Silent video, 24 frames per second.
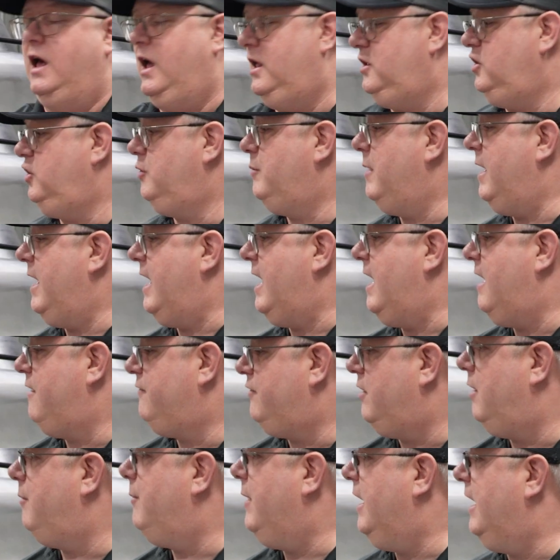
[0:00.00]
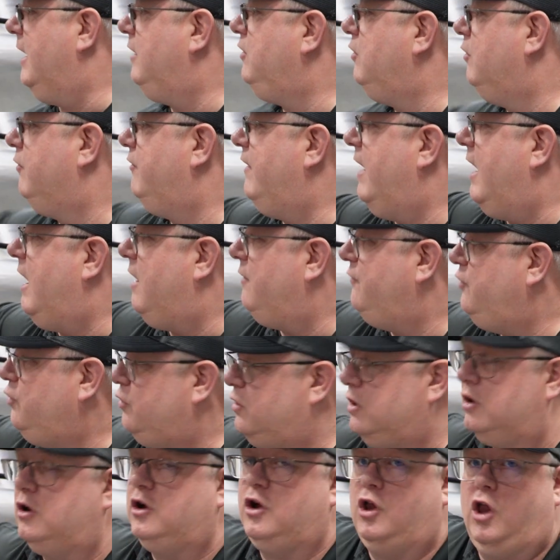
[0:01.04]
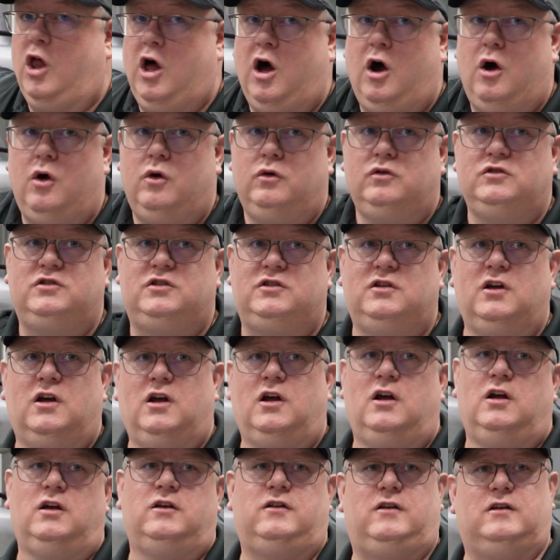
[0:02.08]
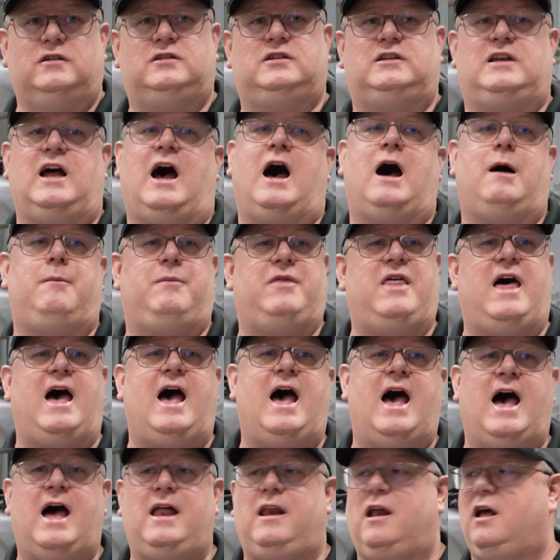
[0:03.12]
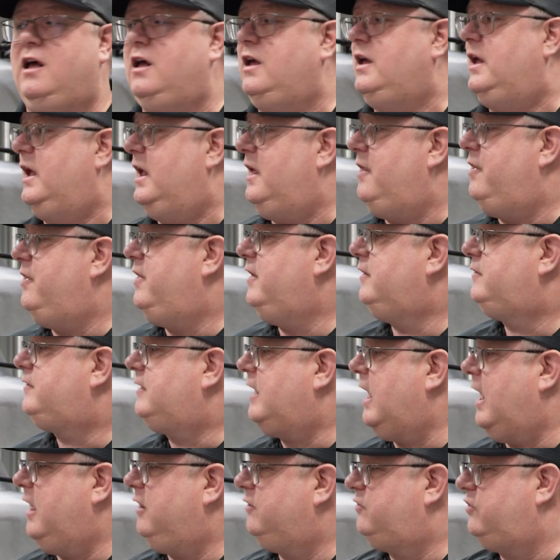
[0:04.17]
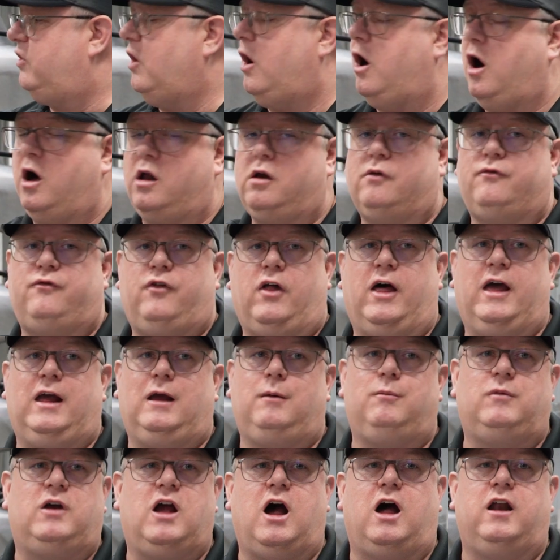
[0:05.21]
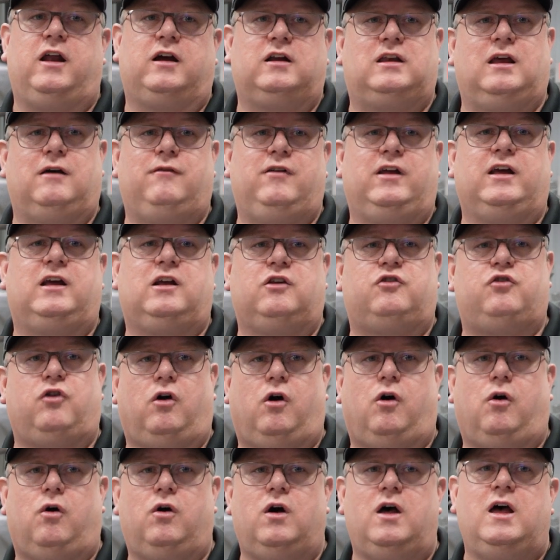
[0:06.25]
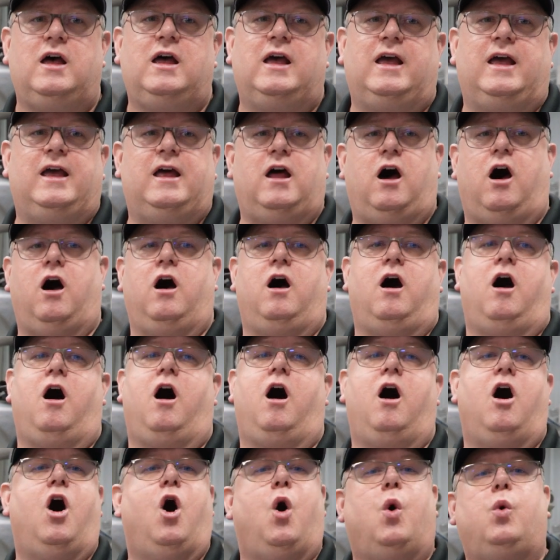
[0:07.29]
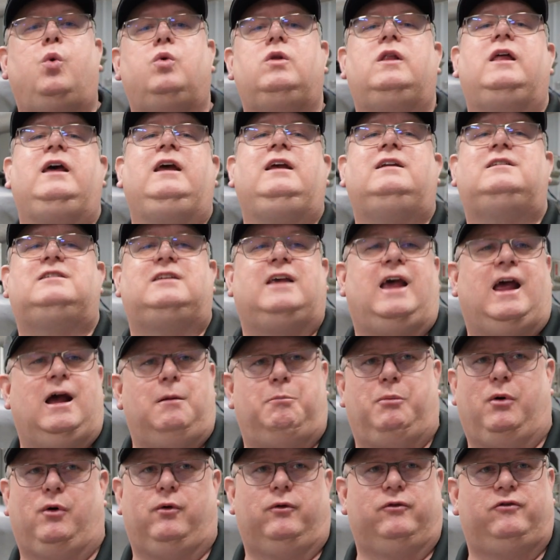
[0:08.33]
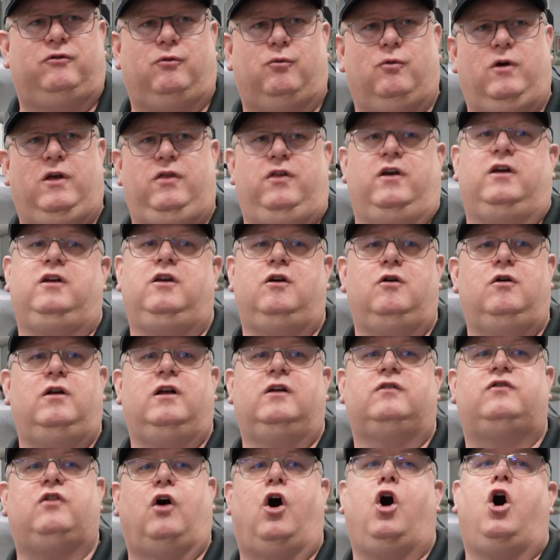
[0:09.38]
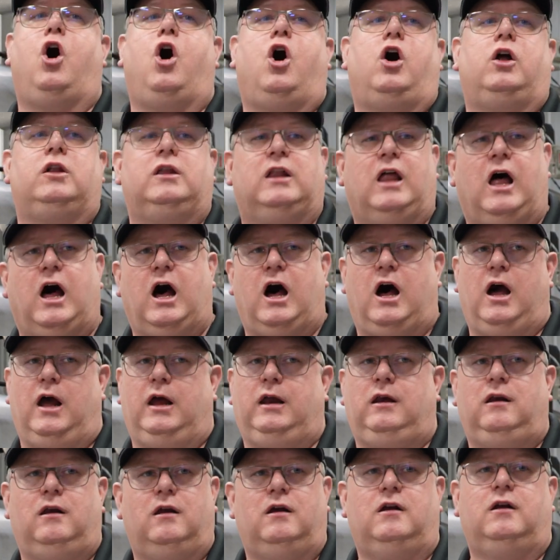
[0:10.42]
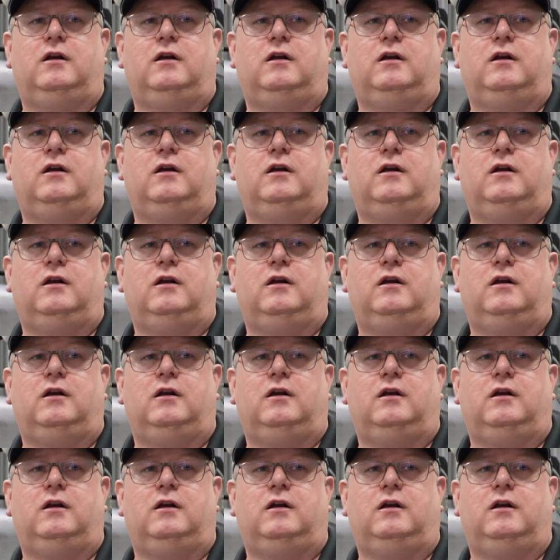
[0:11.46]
And you may have a manual valve you can close to stop that. In this case, the auto flame conductivity control, it only samples when the unit's online.